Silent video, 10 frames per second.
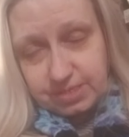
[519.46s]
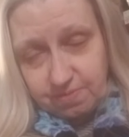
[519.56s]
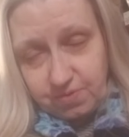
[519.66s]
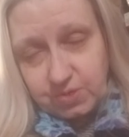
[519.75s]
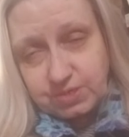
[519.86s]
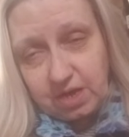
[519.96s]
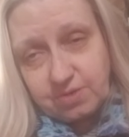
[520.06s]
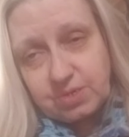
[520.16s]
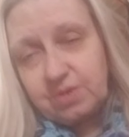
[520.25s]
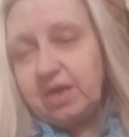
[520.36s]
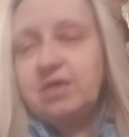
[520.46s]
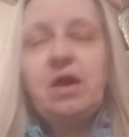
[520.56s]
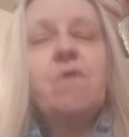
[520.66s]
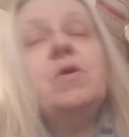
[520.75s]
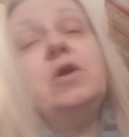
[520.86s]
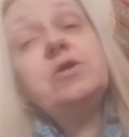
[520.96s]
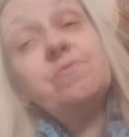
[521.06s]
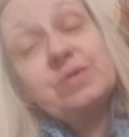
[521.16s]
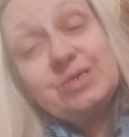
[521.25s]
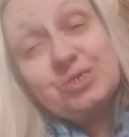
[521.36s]
first house on. Anyhow, don't
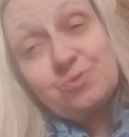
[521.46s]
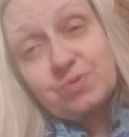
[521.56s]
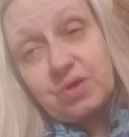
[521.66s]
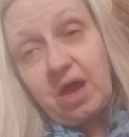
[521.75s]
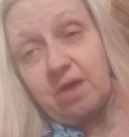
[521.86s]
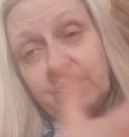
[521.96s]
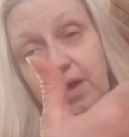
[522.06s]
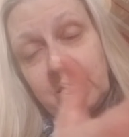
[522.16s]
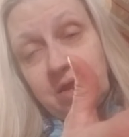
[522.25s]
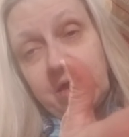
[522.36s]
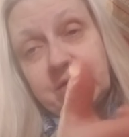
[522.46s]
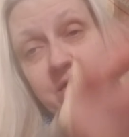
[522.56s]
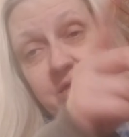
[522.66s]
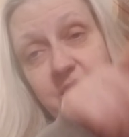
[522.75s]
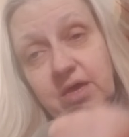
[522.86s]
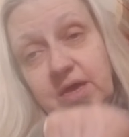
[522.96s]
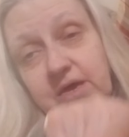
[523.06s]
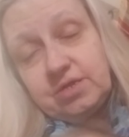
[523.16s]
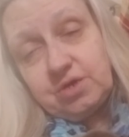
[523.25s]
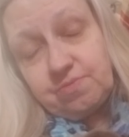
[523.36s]
forget to subscribe, like,
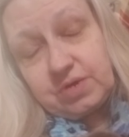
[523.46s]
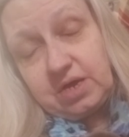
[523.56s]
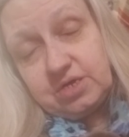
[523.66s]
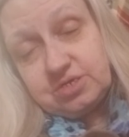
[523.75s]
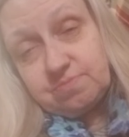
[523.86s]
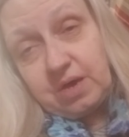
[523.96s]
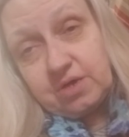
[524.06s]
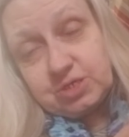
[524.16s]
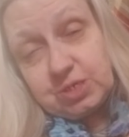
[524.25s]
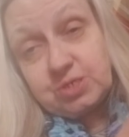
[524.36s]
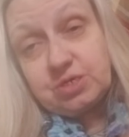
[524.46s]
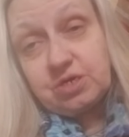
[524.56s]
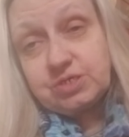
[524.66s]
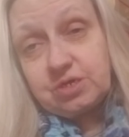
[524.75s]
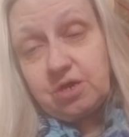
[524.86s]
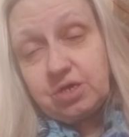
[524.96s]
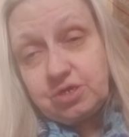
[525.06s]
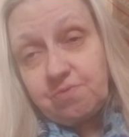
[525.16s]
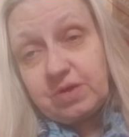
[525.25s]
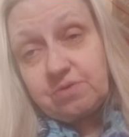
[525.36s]
hit notification bell, share, sharing is caring.
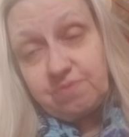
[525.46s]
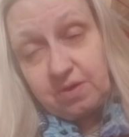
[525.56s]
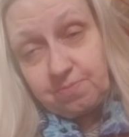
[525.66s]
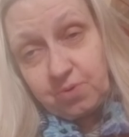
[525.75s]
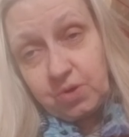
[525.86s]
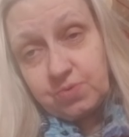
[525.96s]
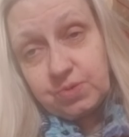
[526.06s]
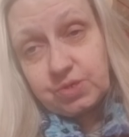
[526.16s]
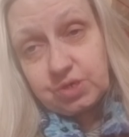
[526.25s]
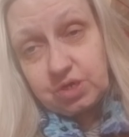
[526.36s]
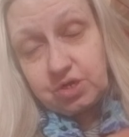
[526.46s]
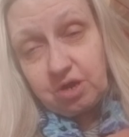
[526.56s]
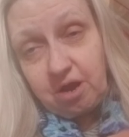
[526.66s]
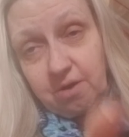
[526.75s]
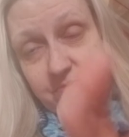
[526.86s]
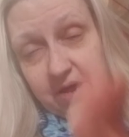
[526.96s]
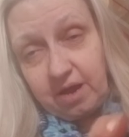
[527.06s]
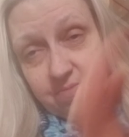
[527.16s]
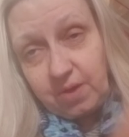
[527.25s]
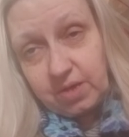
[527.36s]
Don't forget to pay it forward. Feels good in your heart. My
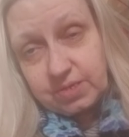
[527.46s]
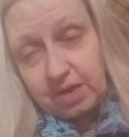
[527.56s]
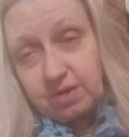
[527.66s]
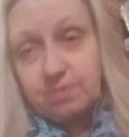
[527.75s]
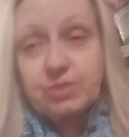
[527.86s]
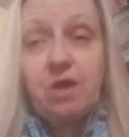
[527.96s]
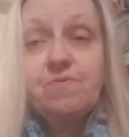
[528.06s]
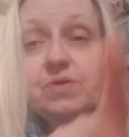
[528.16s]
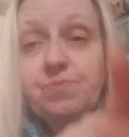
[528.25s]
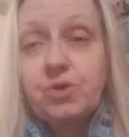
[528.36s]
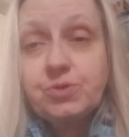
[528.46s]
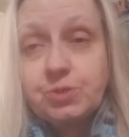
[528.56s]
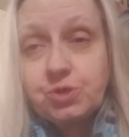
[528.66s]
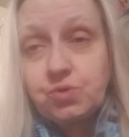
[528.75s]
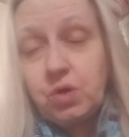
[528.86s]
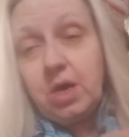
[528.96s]
heart and Polly's heart. And I'm sorry for the person who